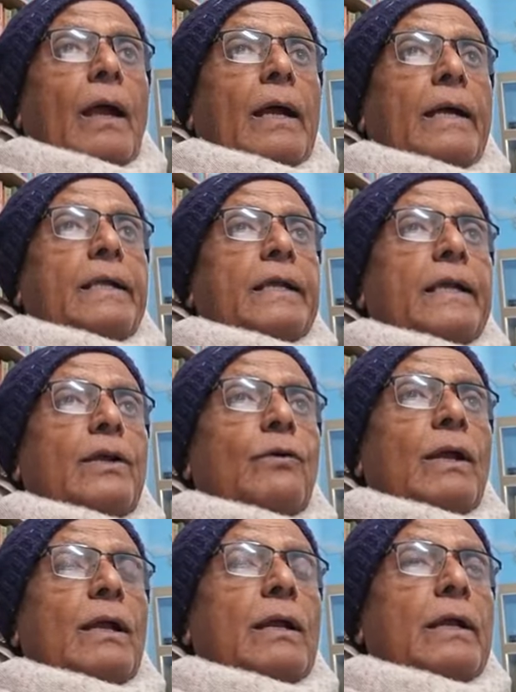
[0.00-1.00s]

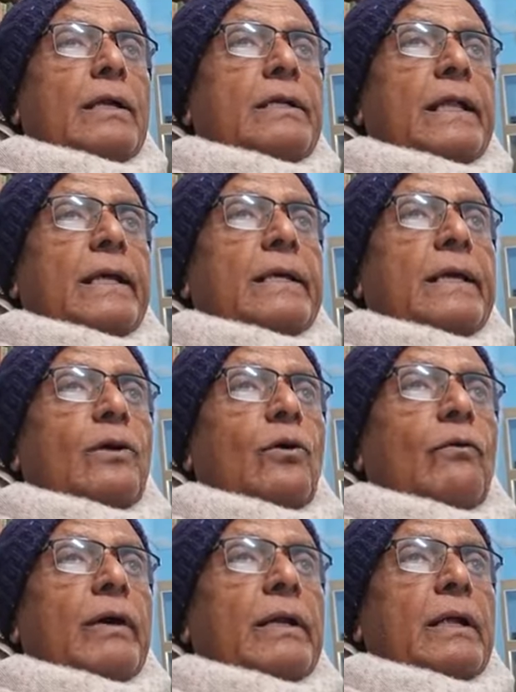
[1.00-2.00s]
continual thinking
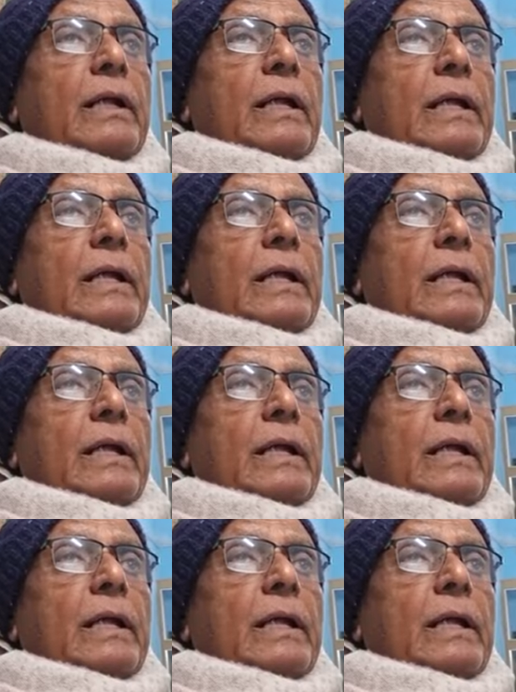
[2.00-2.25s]
over